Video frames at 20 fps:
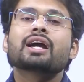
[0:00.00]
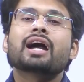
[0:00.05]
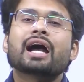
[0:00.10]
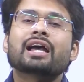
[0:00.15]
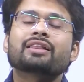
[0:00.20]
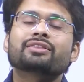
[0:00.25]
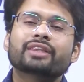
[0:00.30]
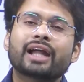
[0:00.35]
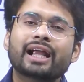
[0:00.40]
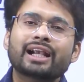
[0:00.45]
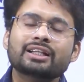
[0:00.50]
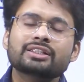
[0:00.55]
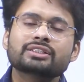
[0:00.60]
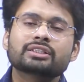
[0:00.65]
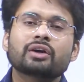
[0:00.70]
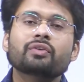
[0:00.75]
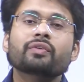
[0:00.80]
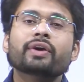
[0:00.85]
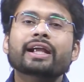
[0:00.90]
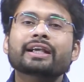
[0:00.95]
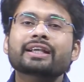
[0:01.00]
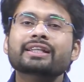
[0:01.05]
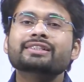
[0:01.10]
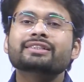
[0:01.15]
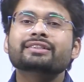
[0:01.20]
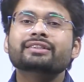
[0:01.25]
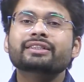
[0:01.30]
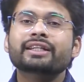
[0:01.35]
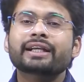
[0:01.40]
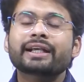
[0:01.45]
and that's how it is
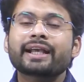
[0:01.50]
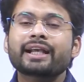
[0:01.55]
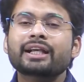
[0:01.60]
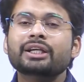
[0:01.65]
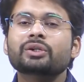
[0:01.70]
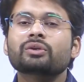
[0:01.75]
leading